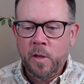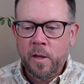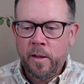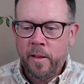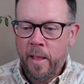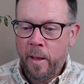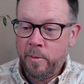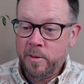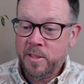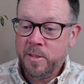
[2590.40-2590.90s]

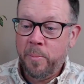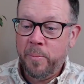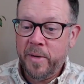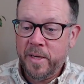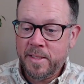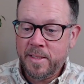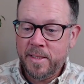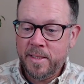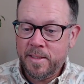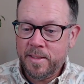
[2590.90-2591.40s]
That was some
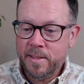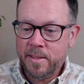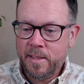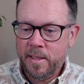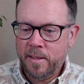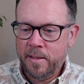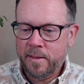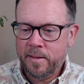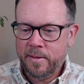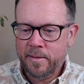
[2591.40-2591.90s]
big sneezes.
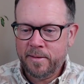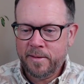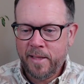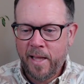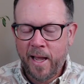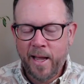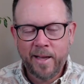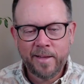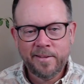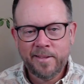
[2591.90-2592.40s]

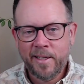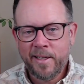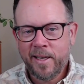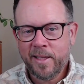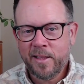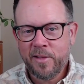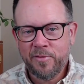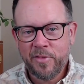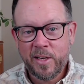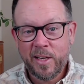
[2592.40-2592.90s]
Nah, didn't
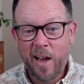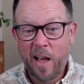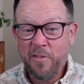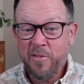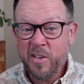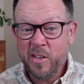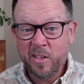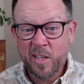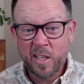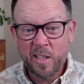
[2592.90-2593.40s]
get the vid. I
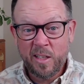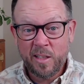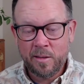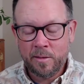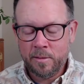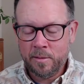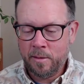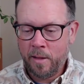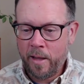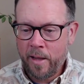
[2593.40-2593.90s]
feel good.
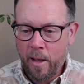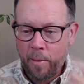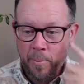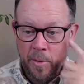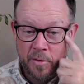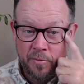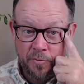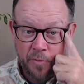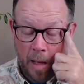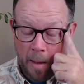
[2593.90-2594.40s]
Like I've
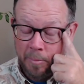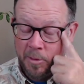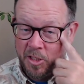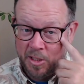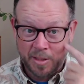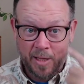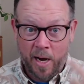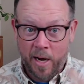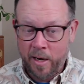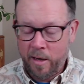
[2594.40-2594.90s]
been I'm
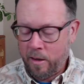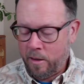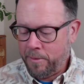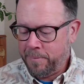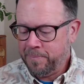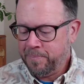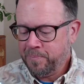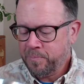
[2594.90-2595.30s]
just tired.